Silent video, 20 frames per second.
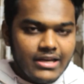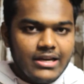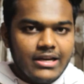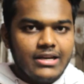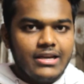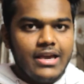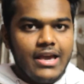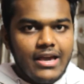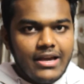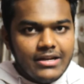like
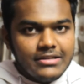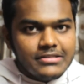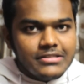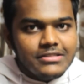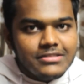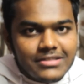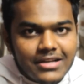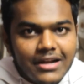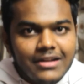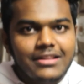a cake, and
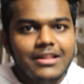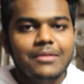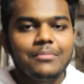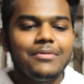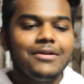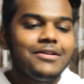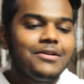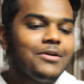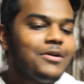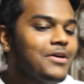he's got that,
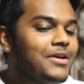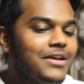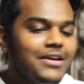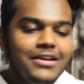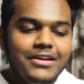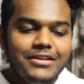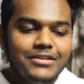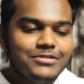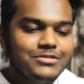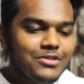man.
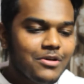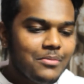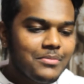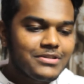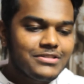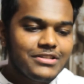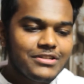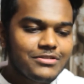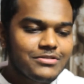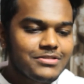He's so
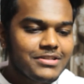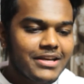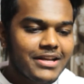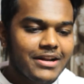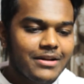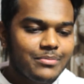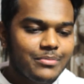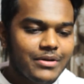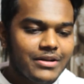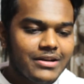much into
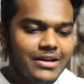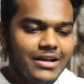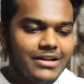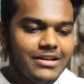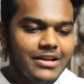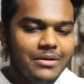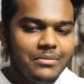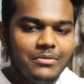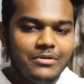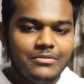cigarette, man.
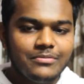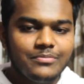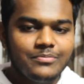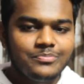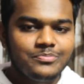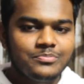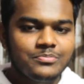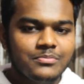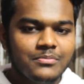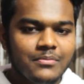God damn
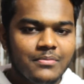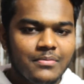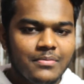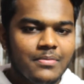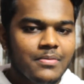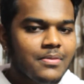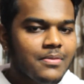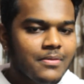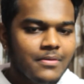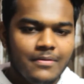
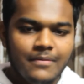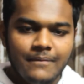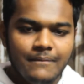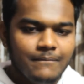it.